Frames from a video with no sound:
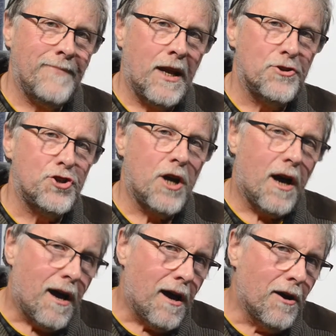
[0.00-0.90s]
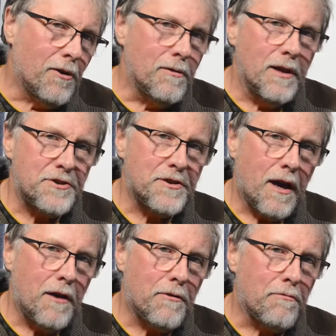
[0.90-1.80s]
So let's
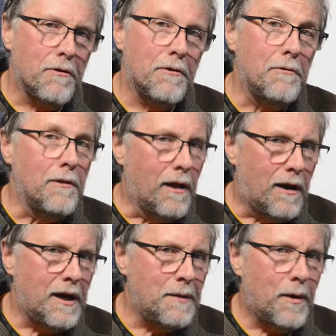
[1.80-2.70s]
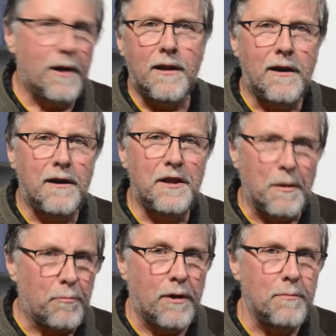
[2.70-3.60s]
go through line by line the
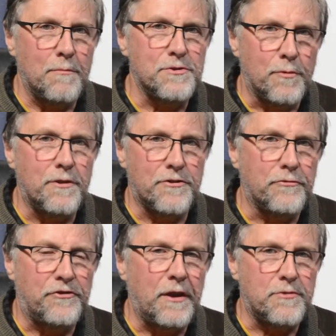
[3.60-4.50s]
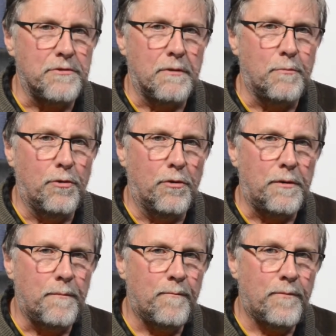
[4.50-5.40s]
problems with this reception report.
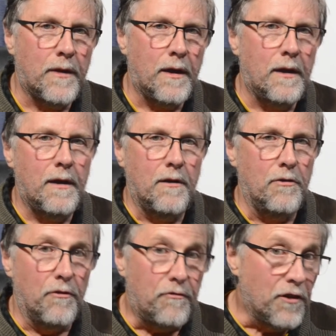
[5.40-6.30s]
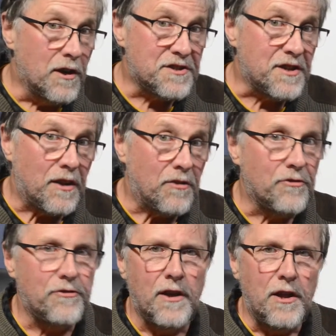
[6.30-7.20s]
The first
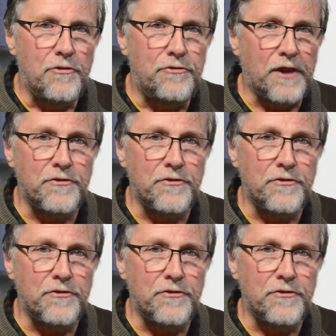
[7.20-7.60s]
sentence doesn't